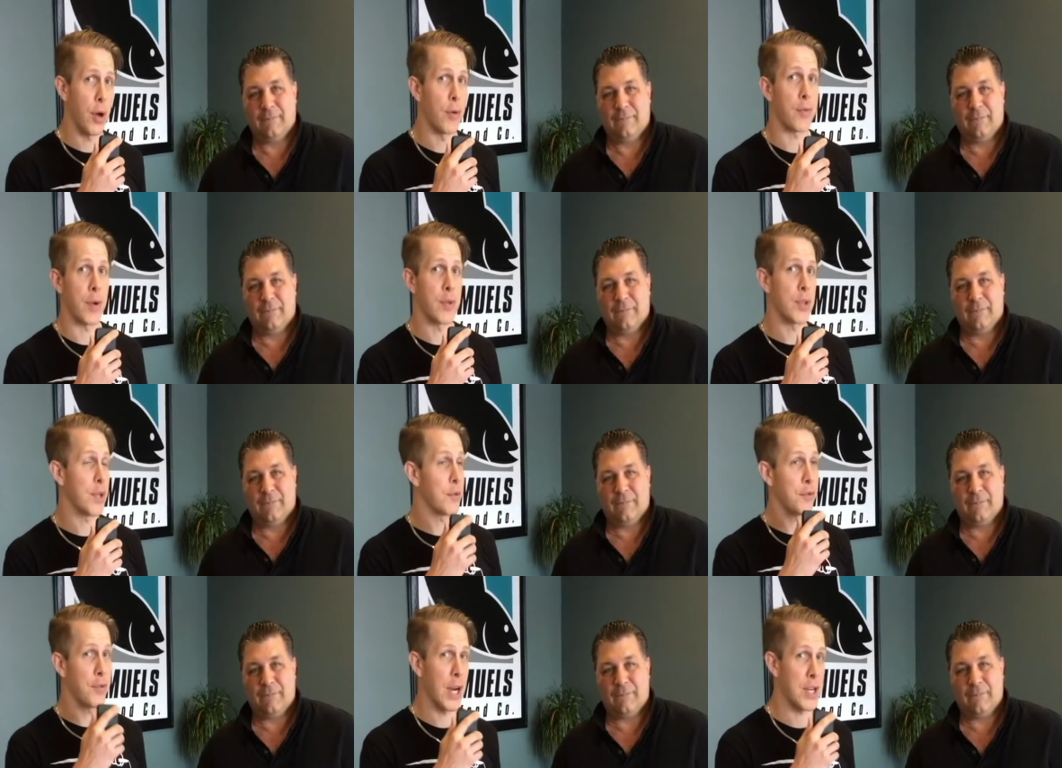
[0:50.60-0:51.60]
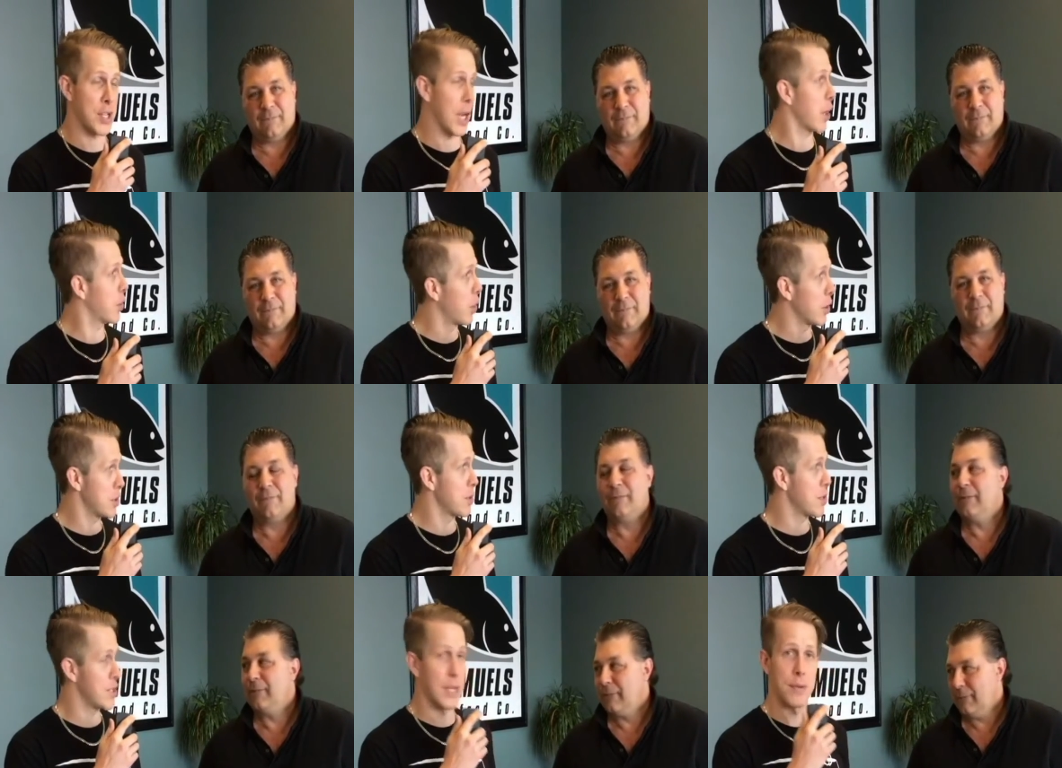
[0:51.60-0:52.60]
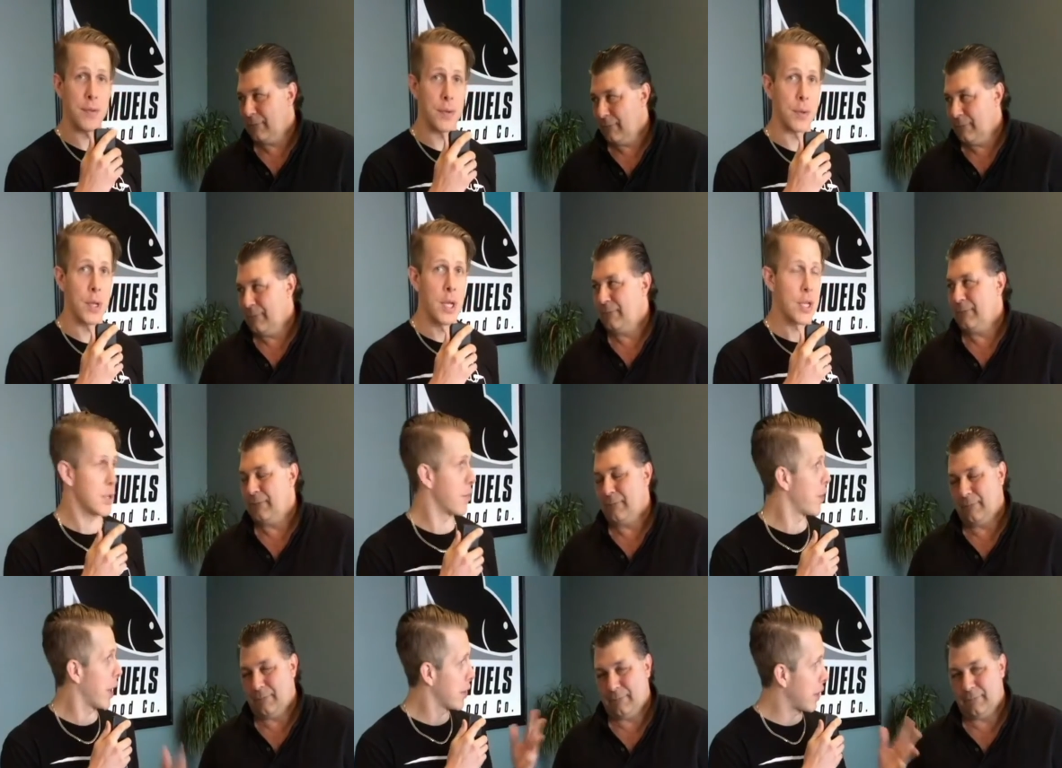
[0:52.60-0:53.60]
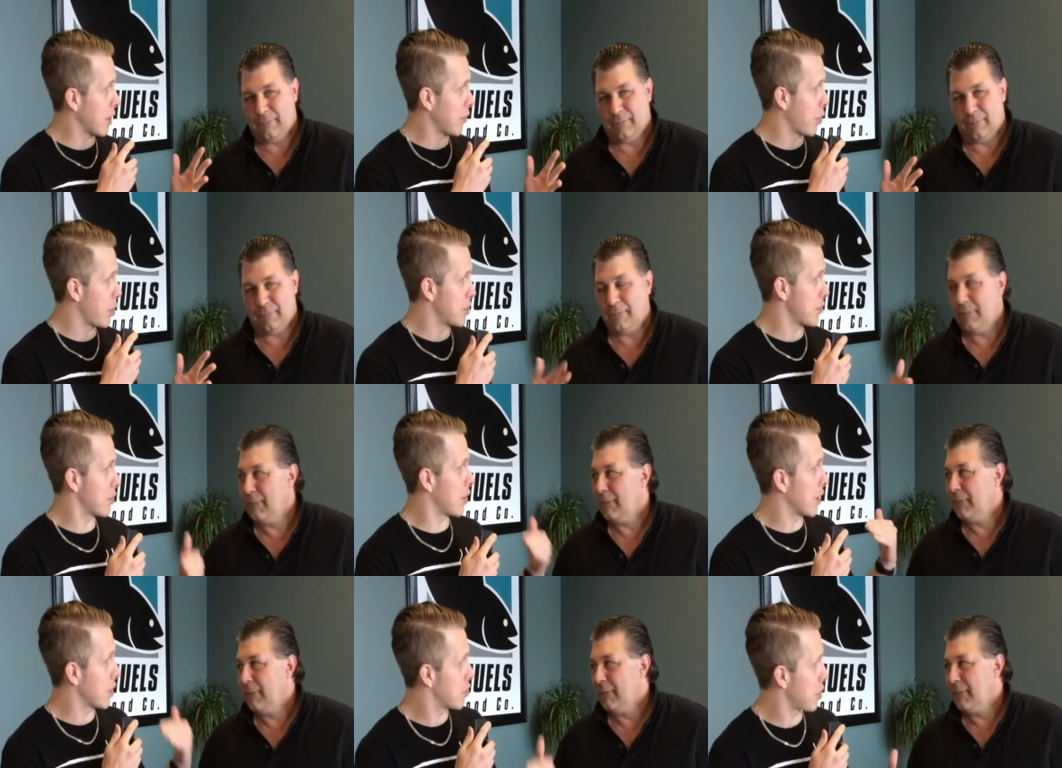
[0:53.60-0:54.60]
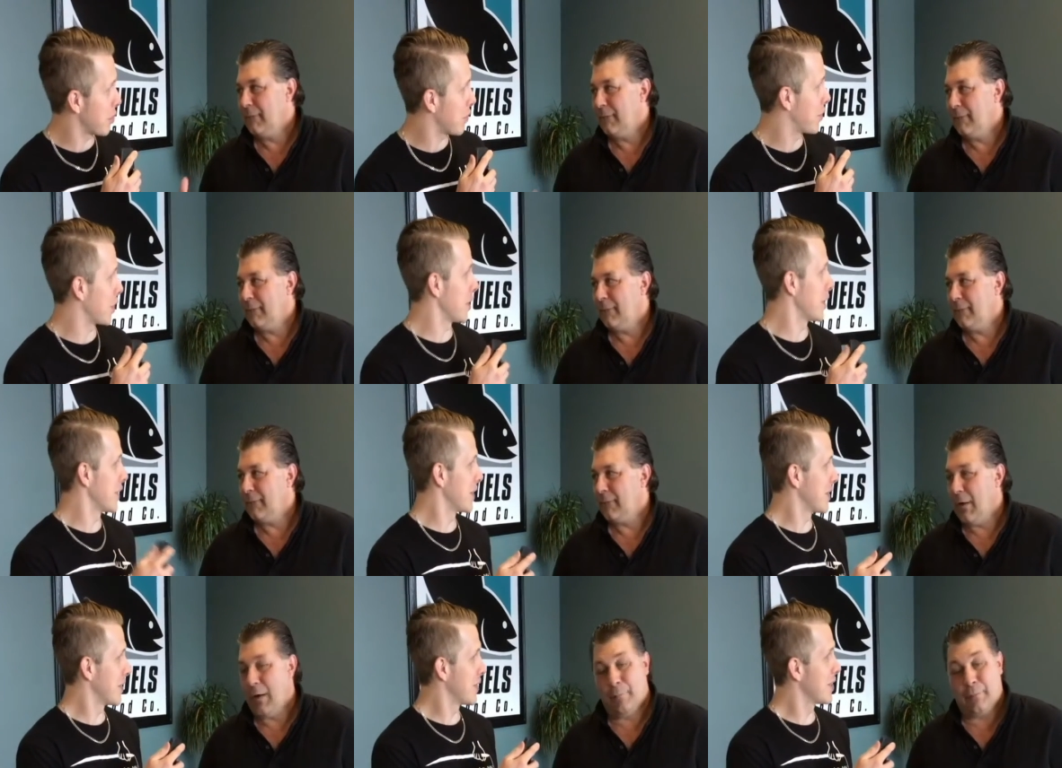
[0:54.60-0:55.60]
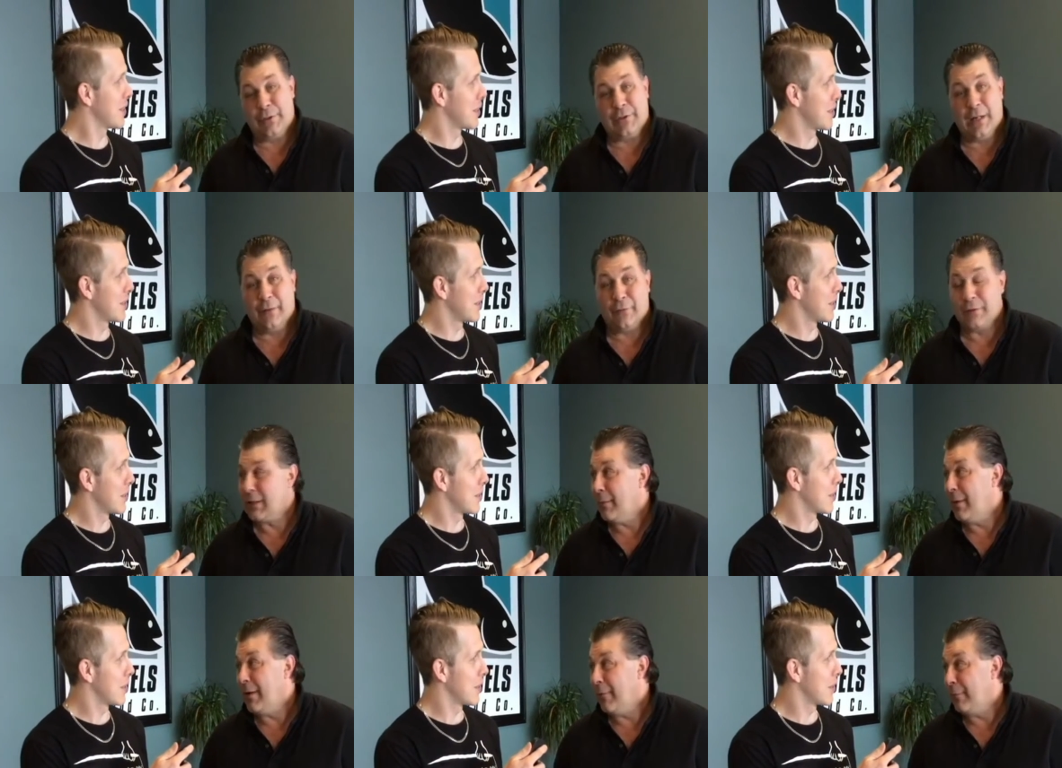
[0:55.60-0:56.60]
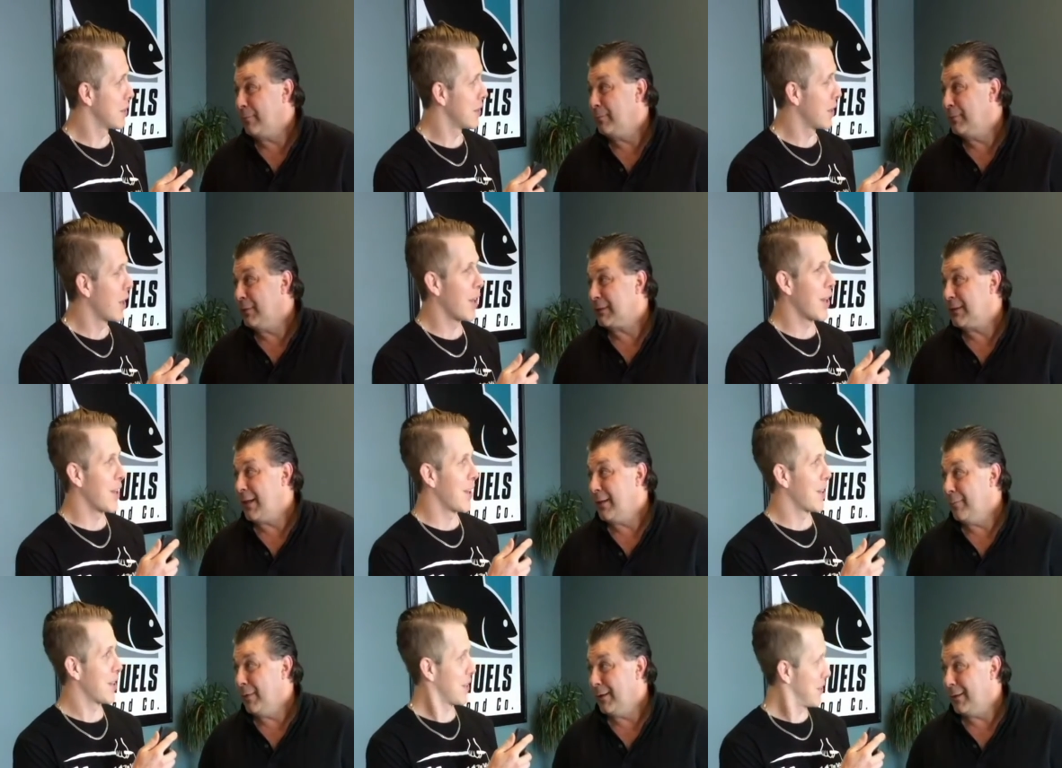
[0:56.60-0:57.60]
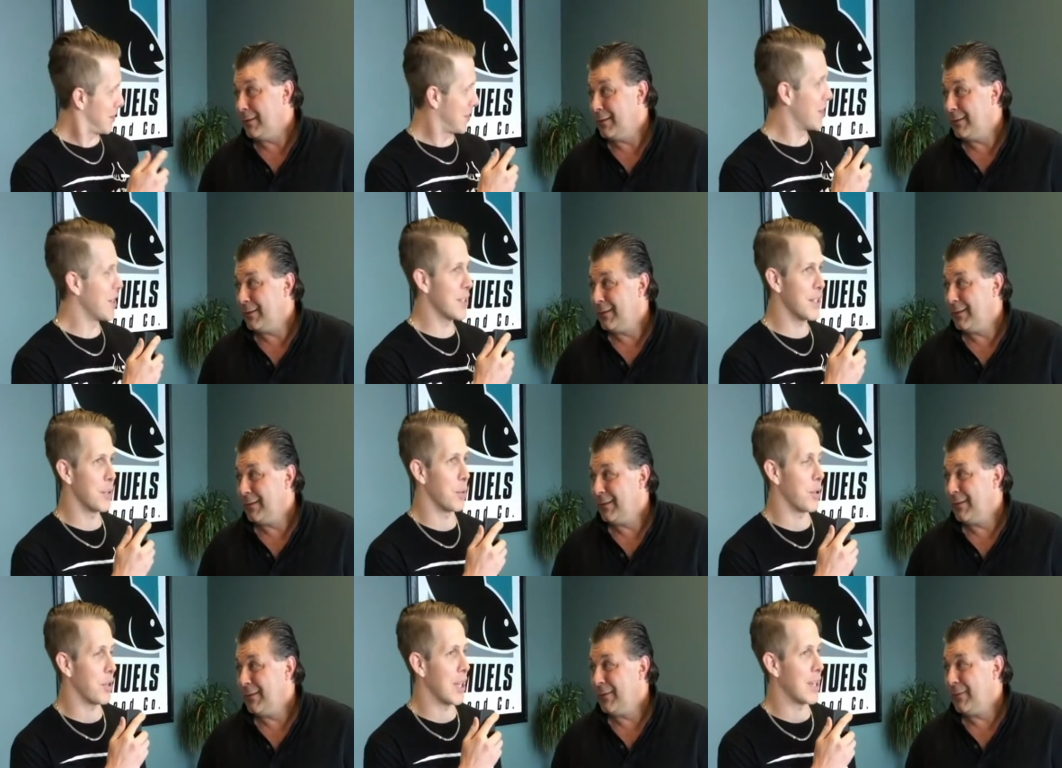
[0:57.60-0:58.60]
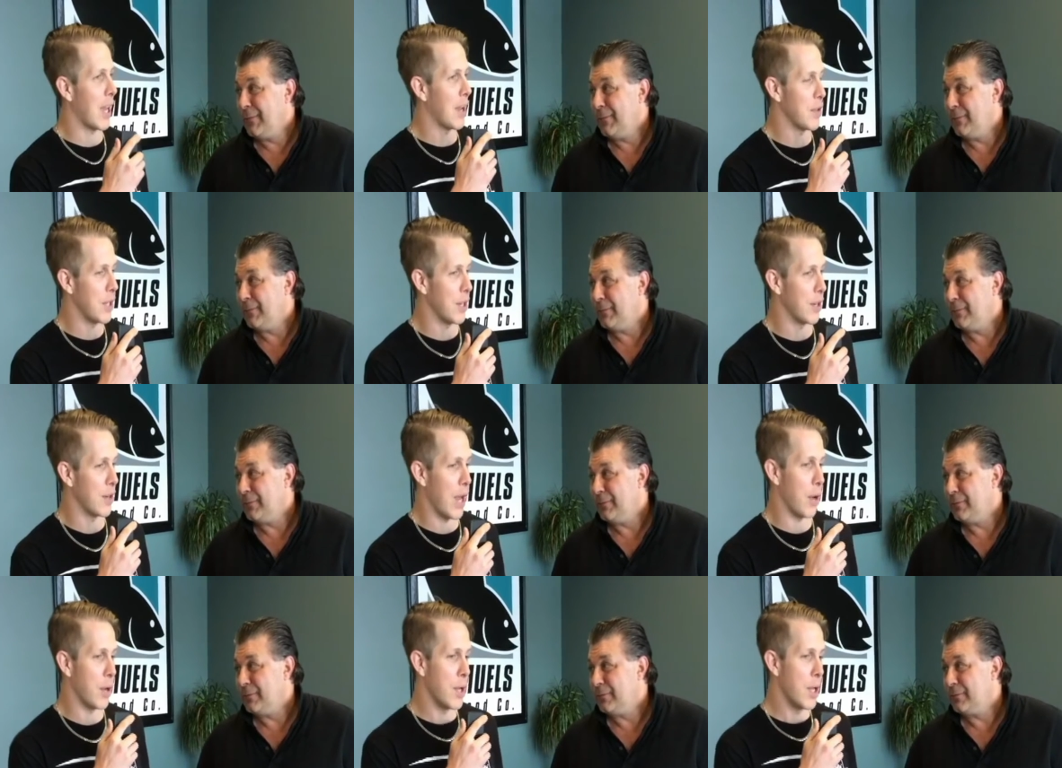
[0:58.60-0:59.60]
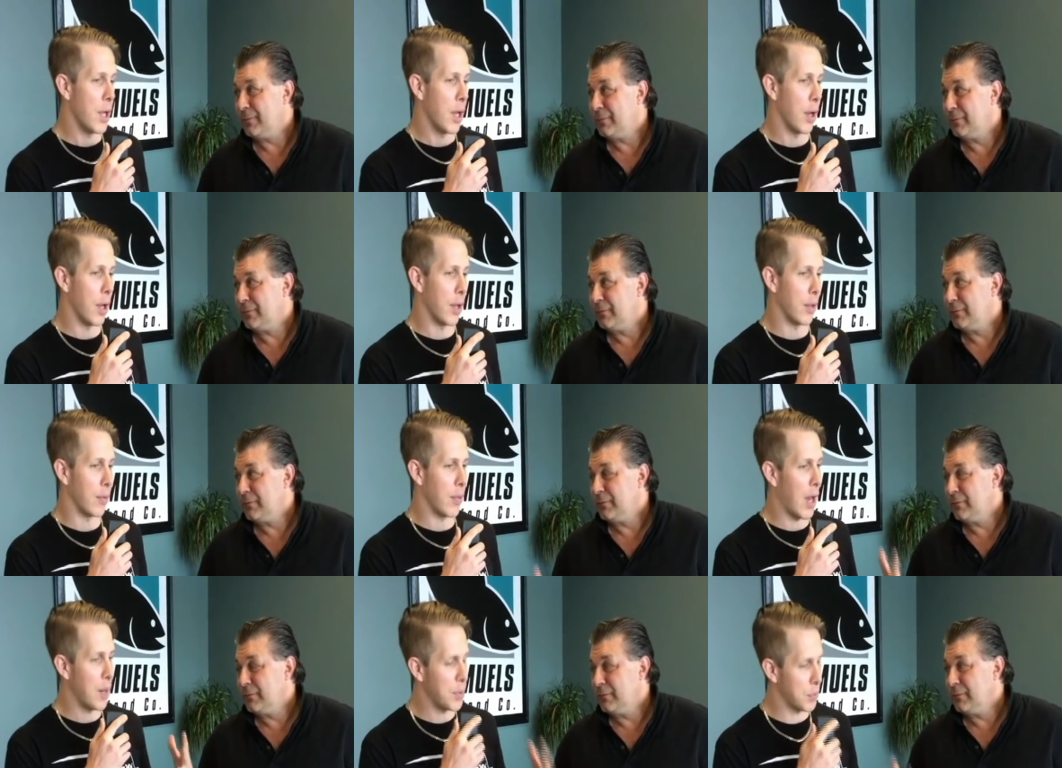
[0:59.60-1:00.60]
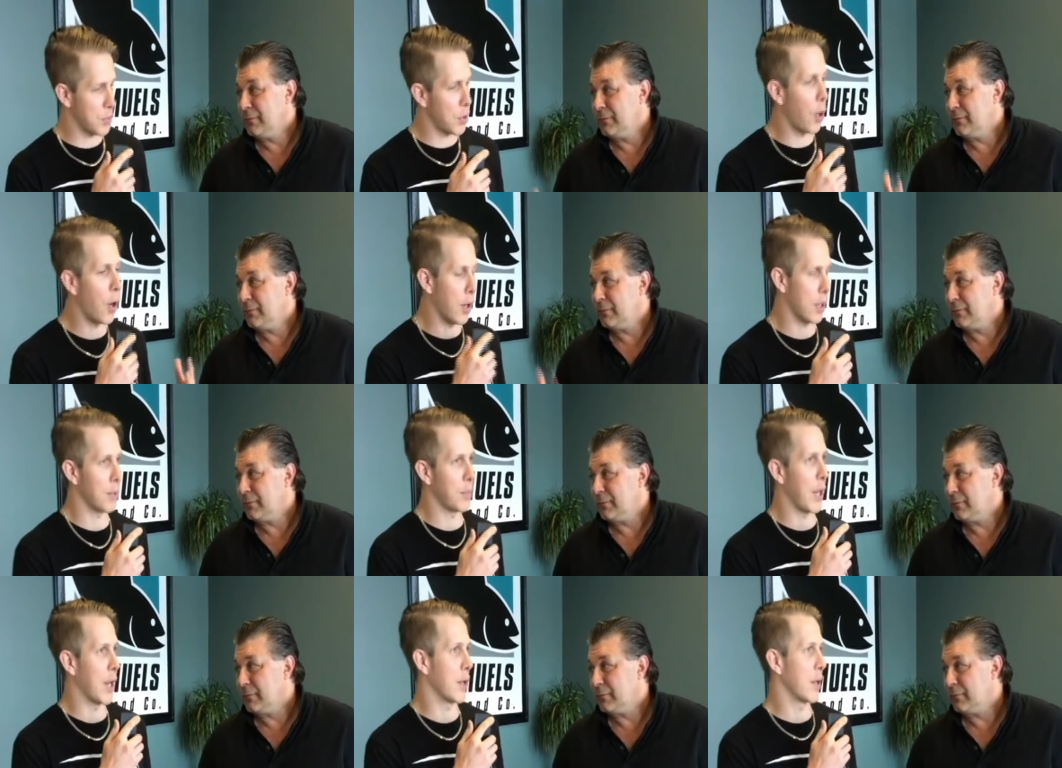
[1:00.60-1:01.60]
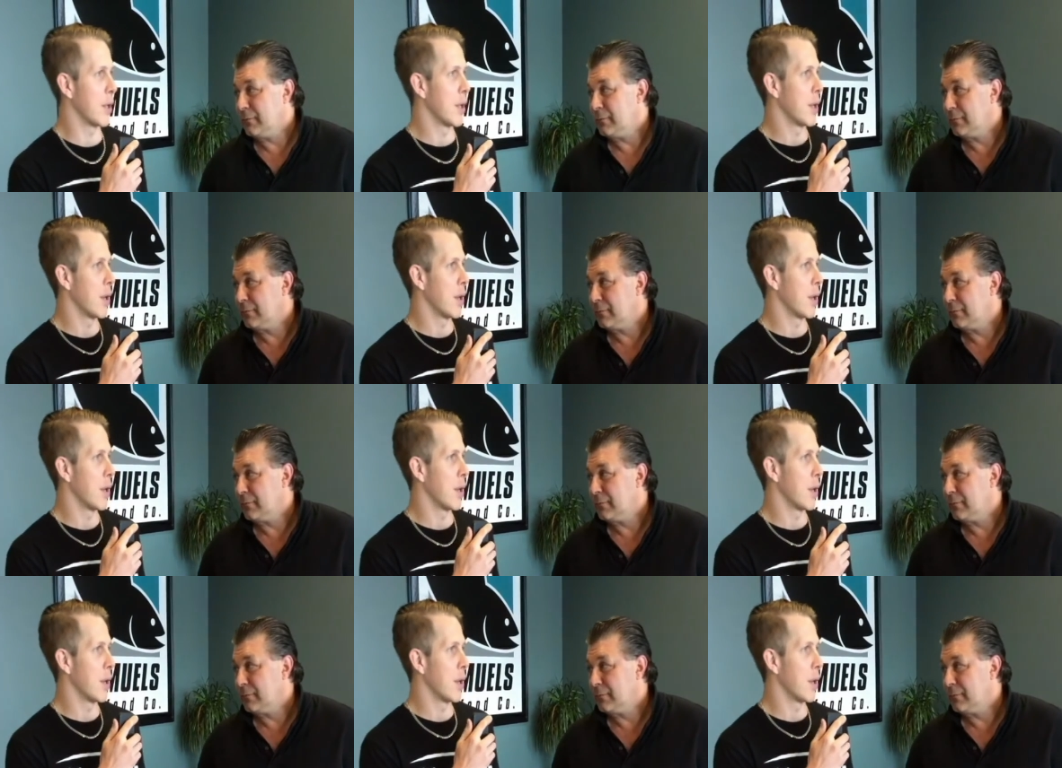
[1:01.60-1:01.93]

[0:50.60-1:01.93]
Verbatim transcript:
Speaker 1: of Everything Fresh at Gloucester Seafood. So Frank, thank you very much for taking the trip to Philly. Well, I appreciate it. First time
Speaker 2: out here. We're excited about it.
Speaker 1: Good, good. We're glad to have you here. Now, uh, a lot of people talk about